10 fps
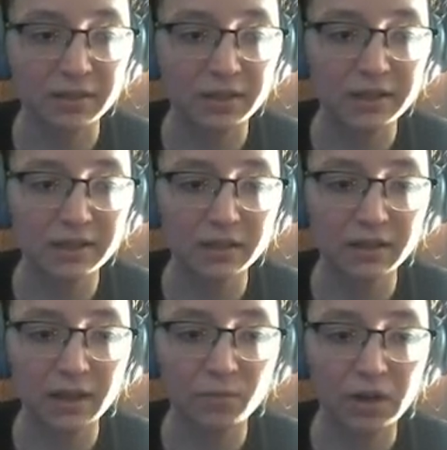Issa and
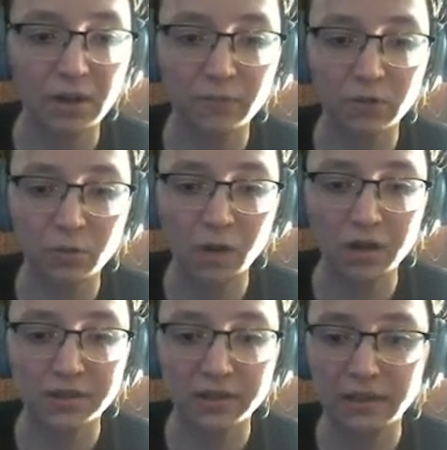I were out for a walk,
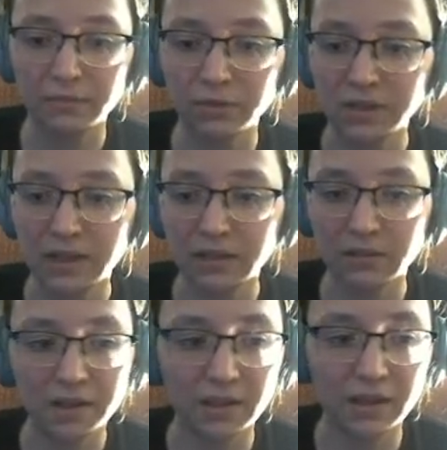said Abel as he entered.
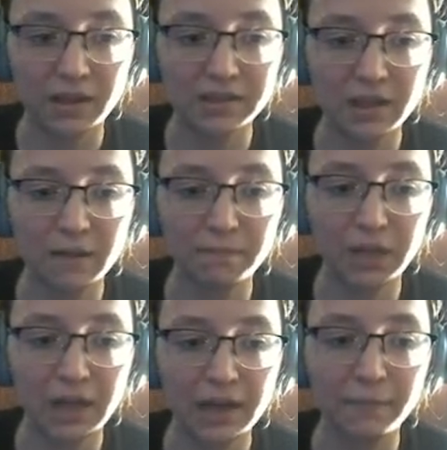I thought I'd stop
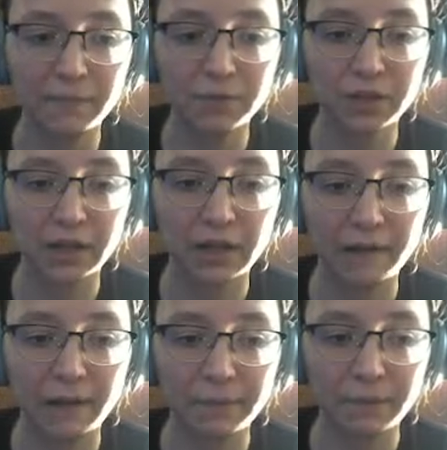by before you got
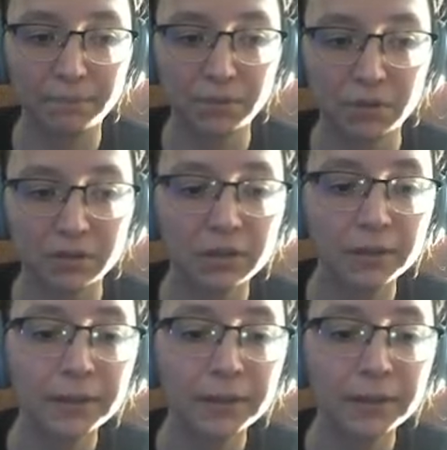caught up in a book.